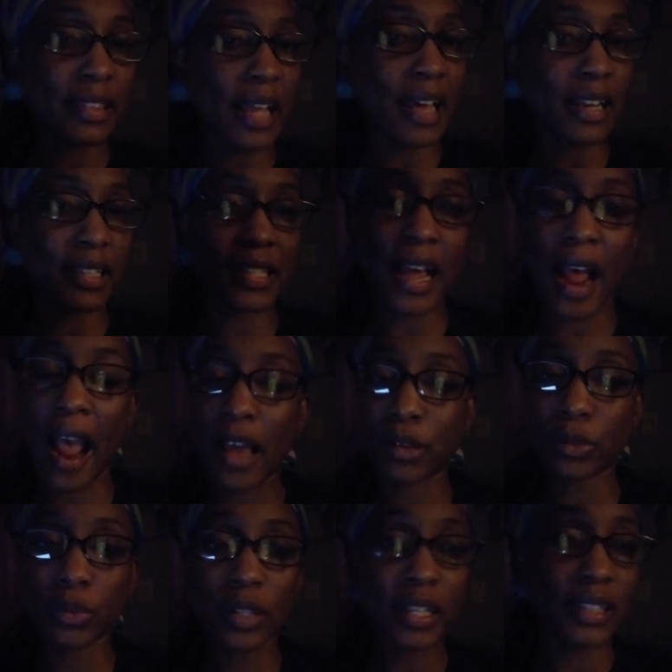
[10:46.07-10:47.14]
not a
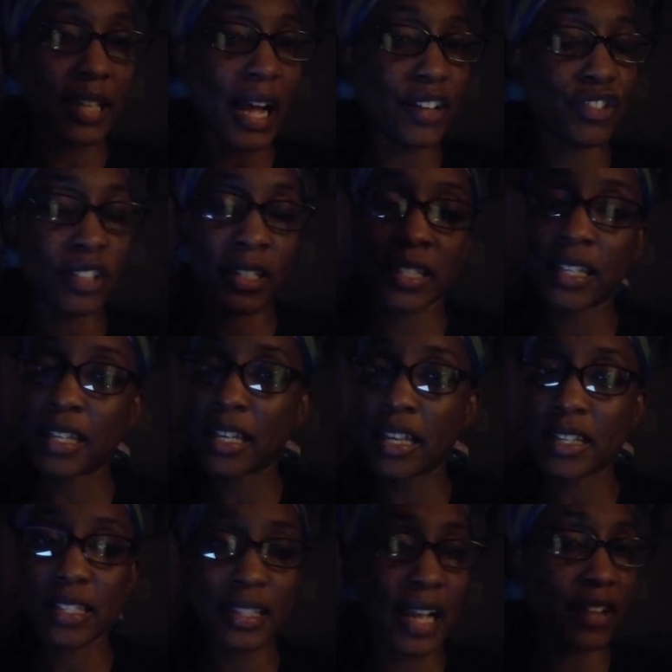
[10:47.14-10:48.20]
title, not your
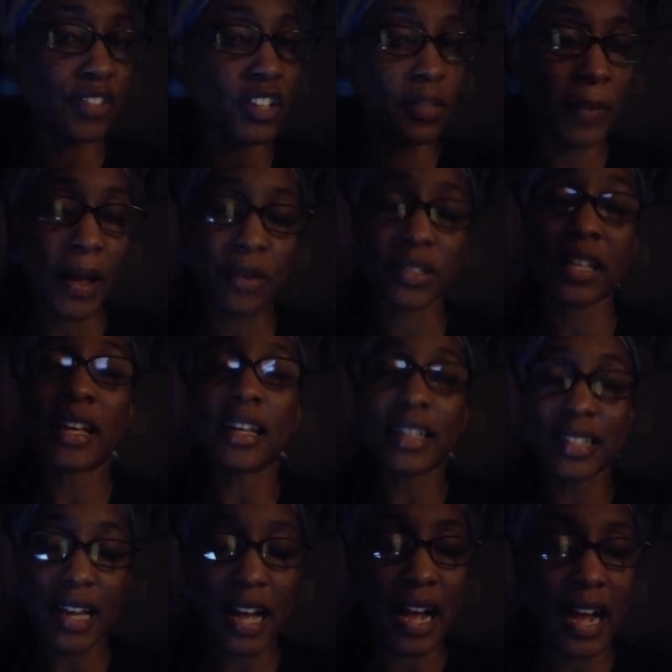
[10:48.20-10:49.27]
kids, not your spouse.
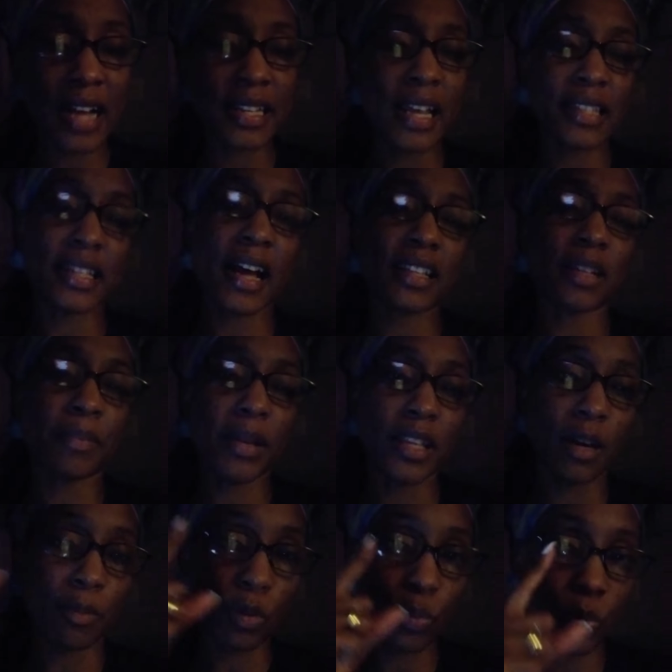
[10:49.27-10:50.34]
God has got to be
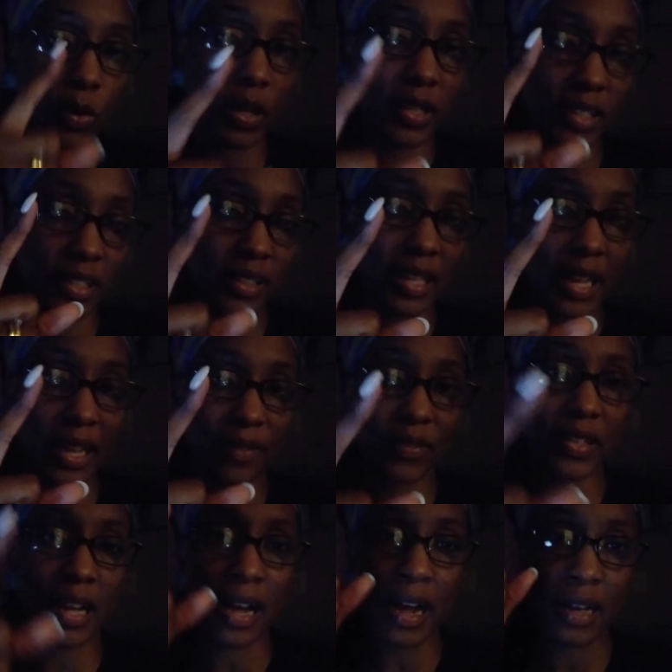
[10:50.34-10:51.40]
number one in your life.
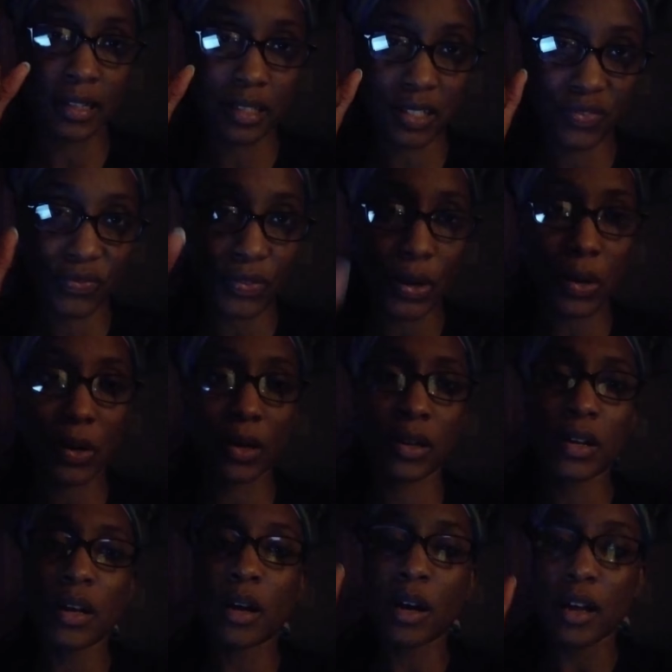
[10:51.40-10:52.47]
God is far,
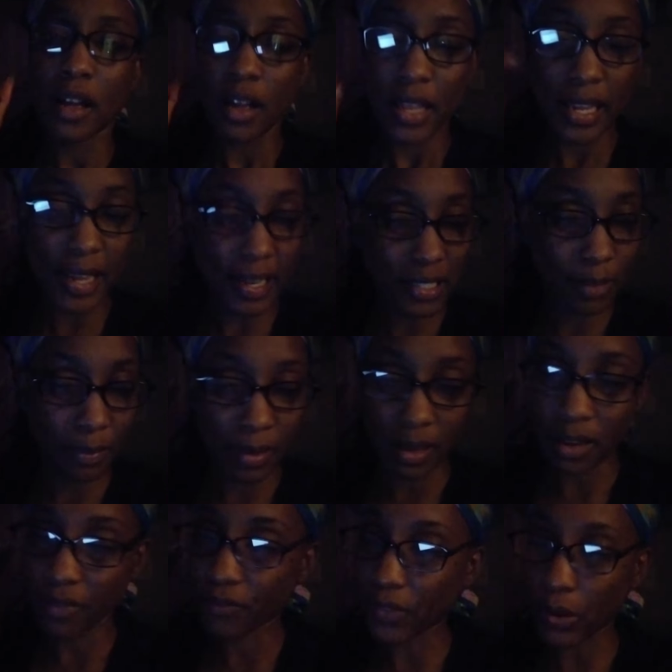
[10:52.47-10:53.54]
He has to
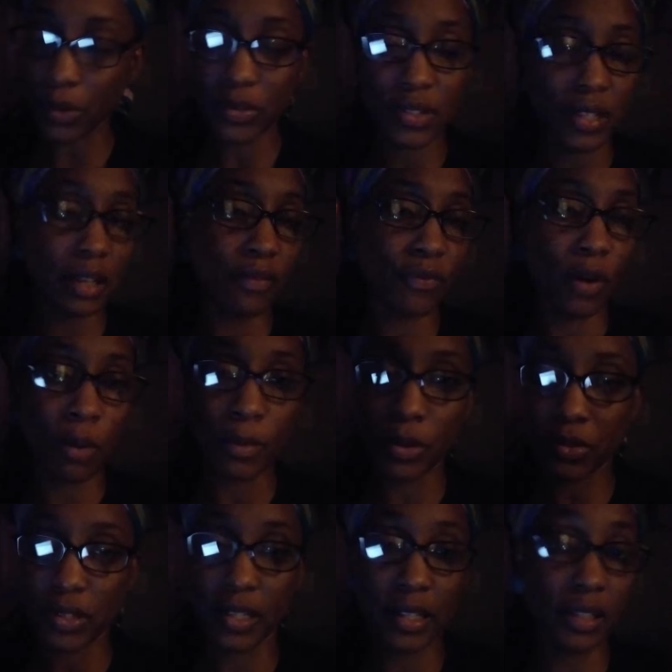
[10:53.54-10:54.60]
be first and
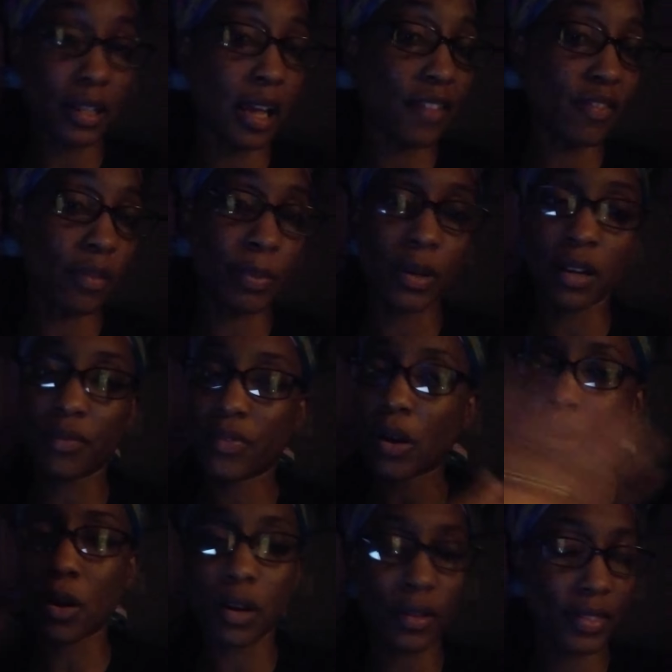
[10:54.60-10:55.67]
foremost in your life above
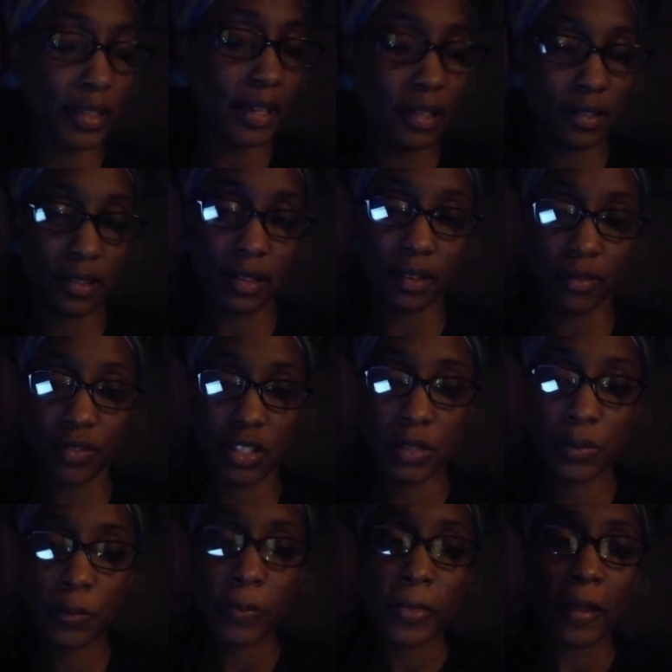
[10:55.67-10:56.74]
all things else.
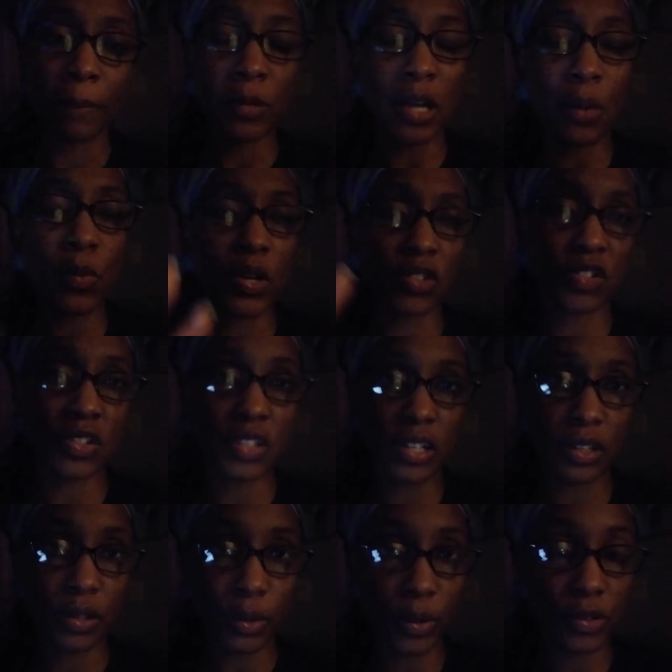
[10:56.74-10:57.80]
So I want to just
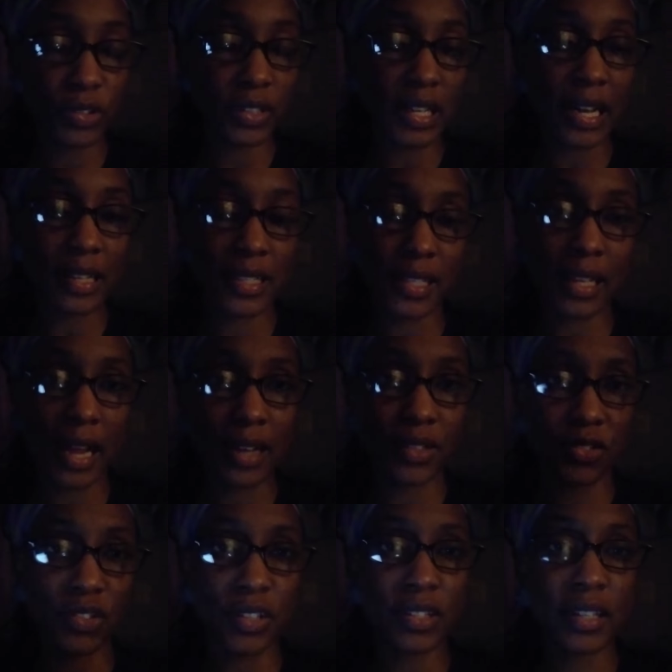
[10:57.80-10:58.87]
encourage you guys tonight
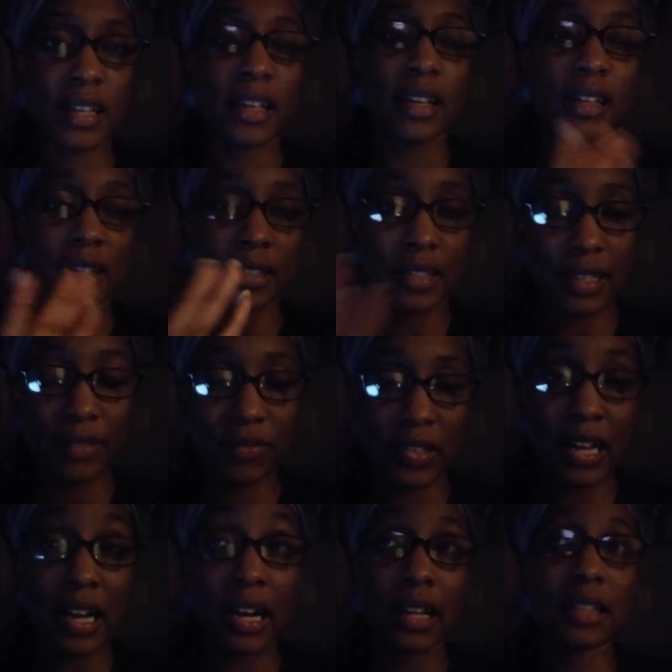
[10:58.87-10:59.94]
to just give
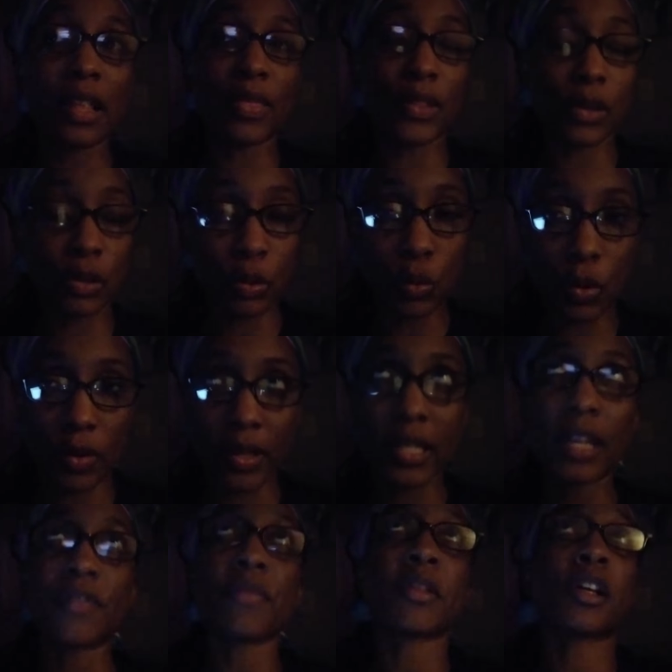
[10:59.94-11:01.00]
God the glory,
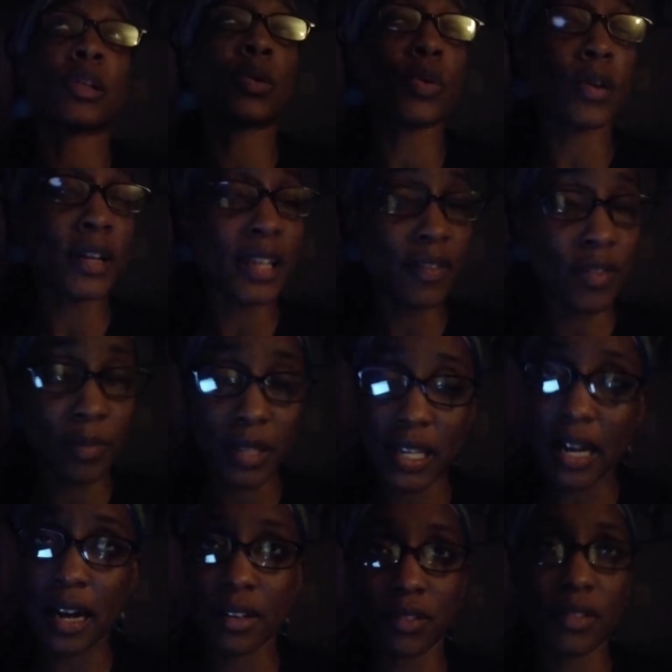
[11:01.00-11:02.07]
give him the glory, give him
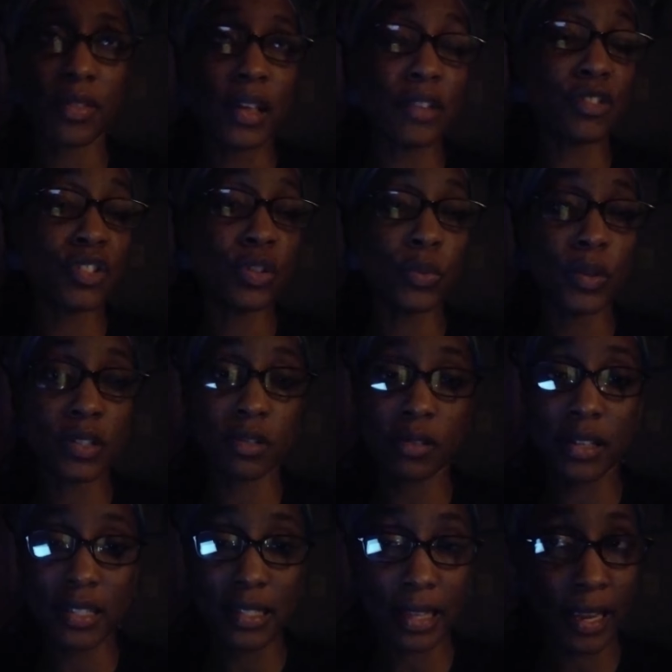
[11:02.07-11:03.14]
the honor that's due unto
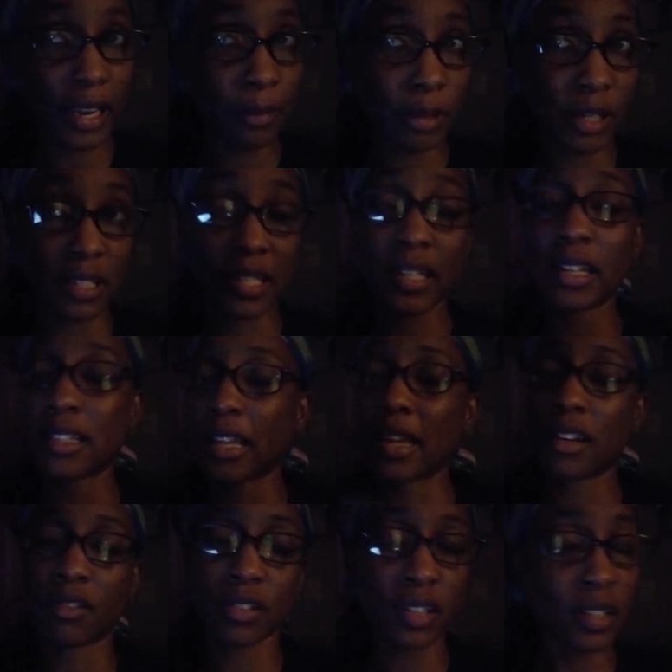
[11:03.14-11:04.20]
his name because he is
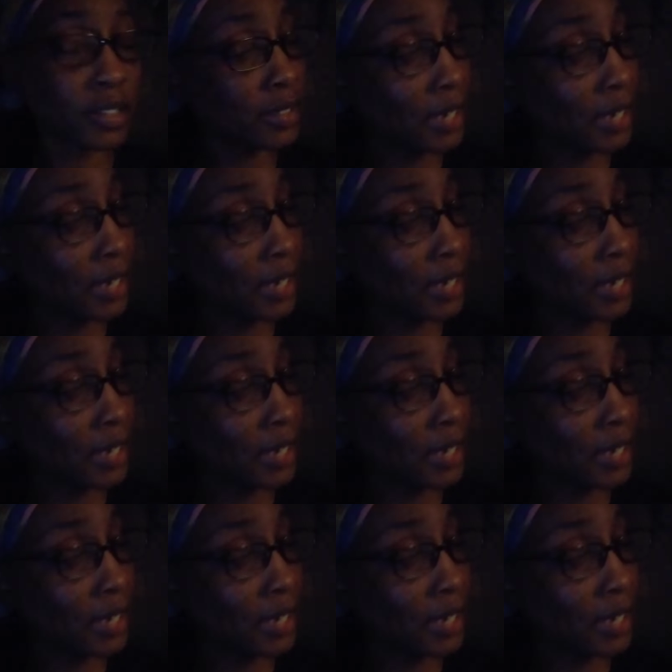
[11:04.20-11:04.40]
a good